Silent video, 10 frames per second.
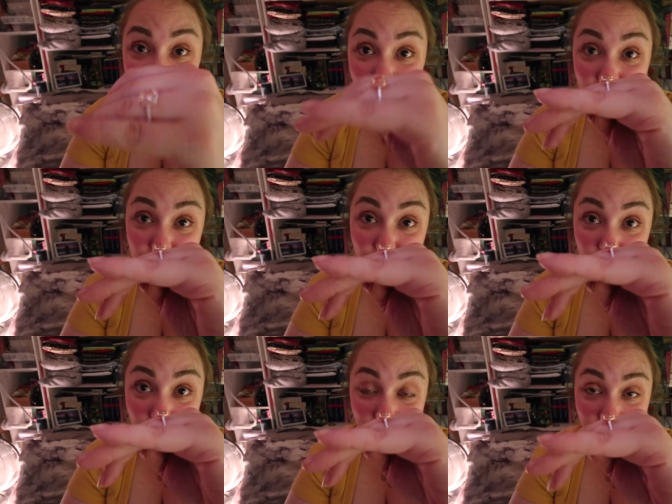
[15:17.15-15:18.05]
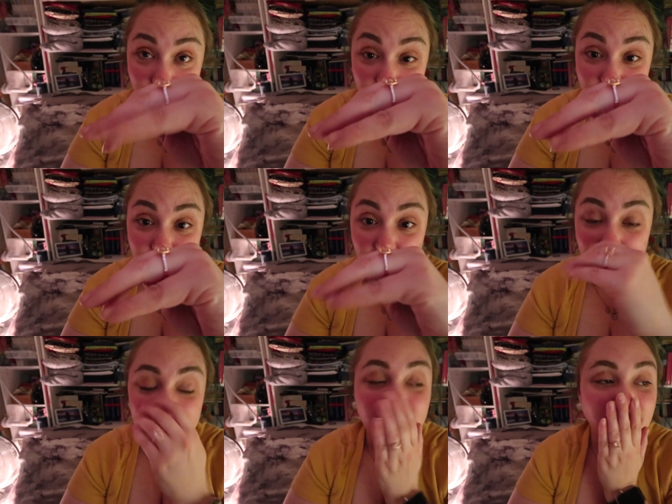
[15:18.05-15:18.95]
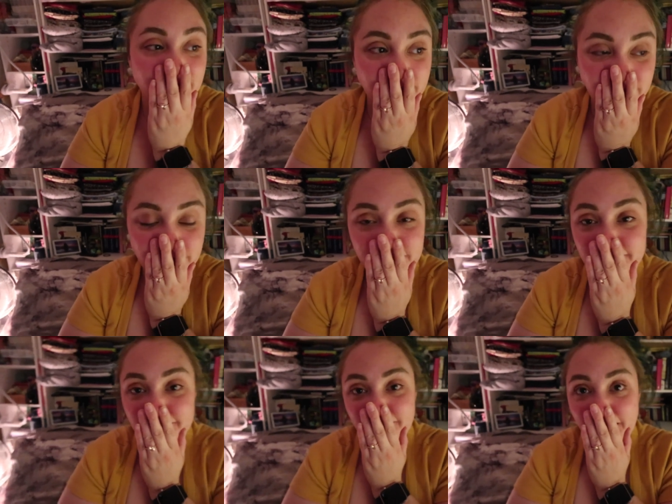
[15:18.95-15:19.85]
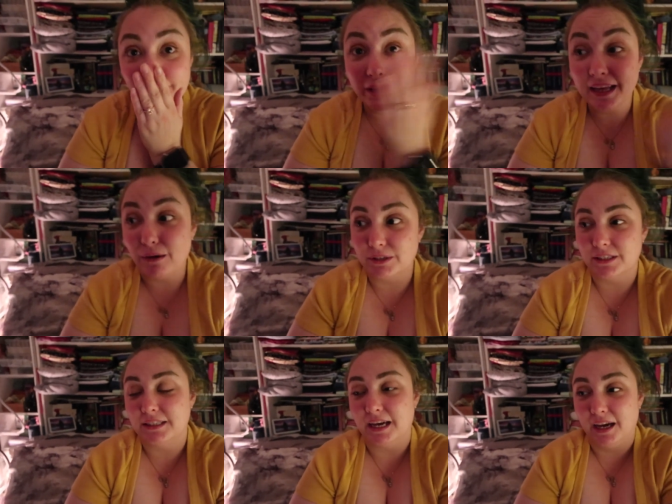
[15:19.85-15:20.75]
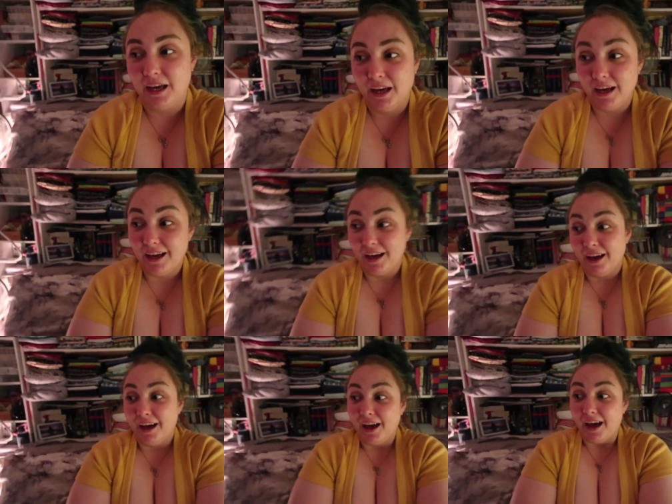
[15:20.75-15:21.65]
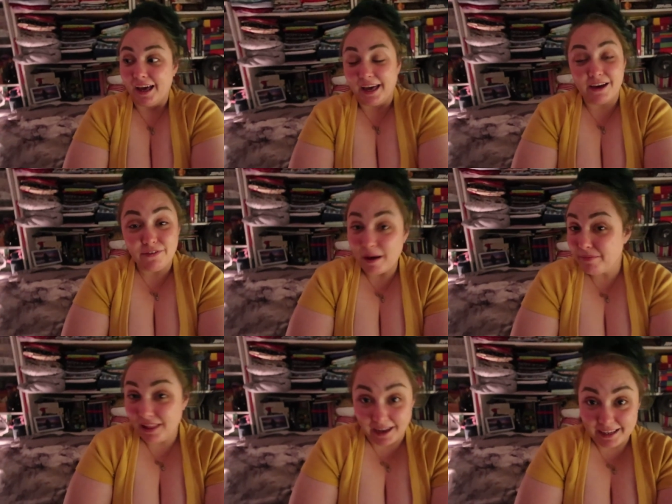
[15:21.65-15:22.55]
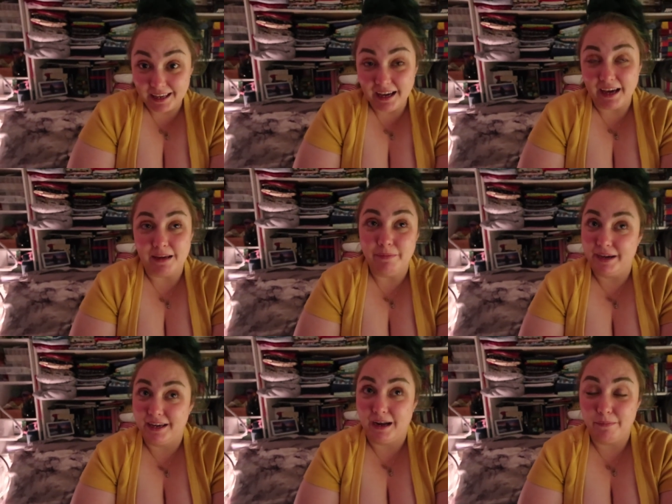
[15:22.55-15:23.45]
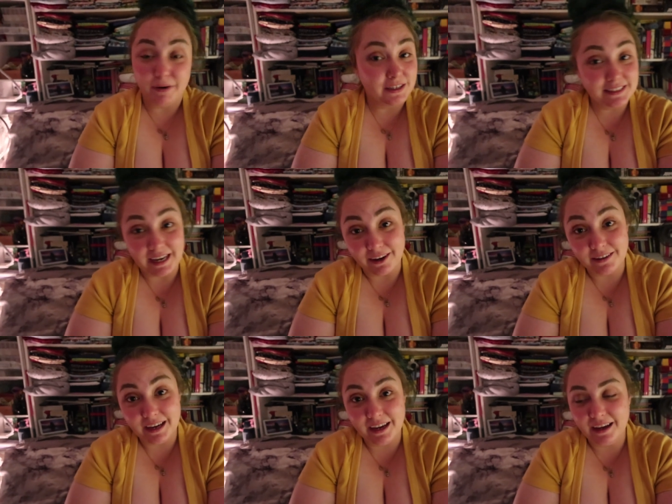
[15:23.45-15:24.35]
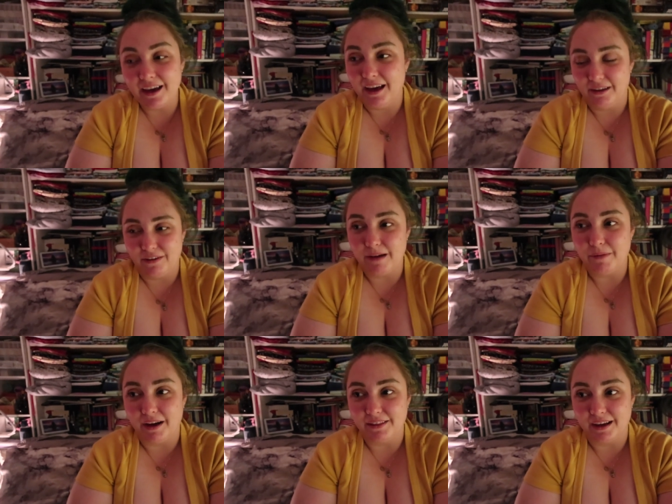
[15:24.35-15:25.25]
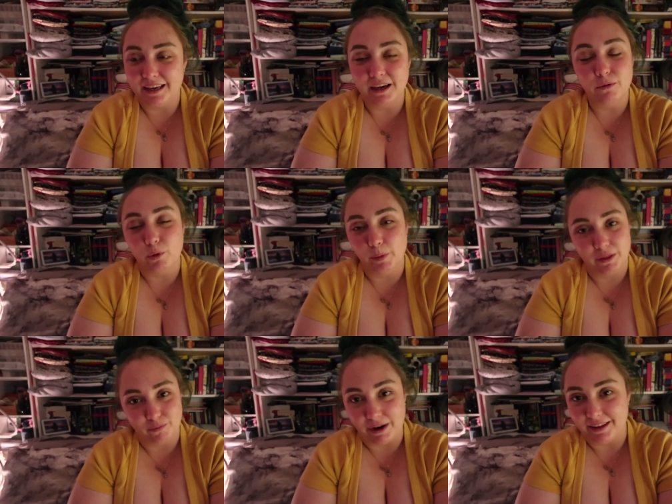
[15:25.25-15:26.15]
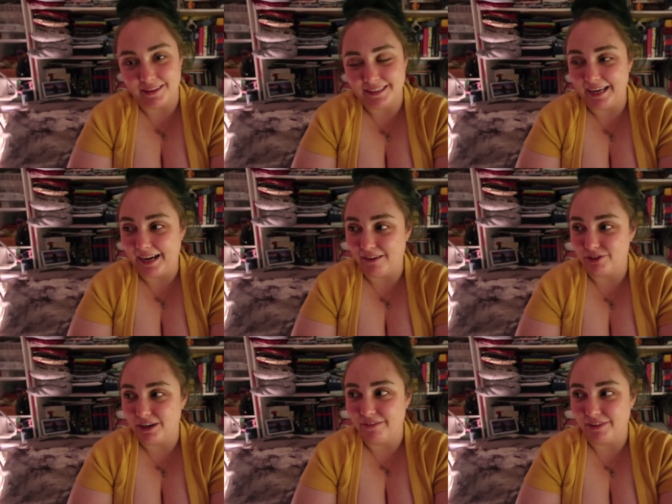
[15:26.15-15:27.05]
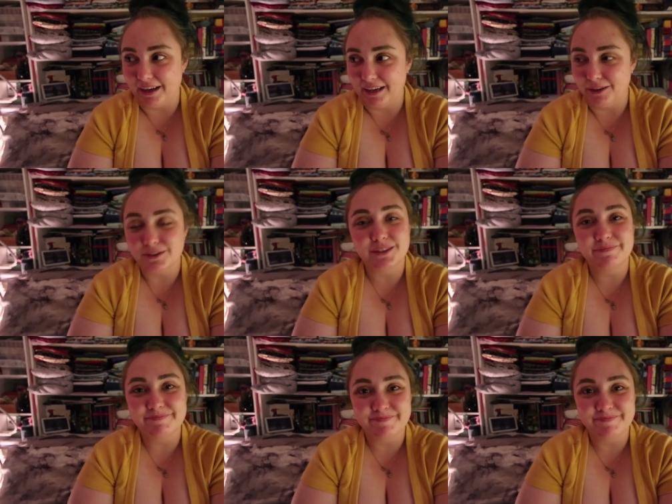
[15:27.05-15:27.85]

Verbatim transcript: which is super cute. Um, but that one's if I'm lucky, I can pick it up on Saturday. If I'm unlucky, it will be ready the day after I fly out.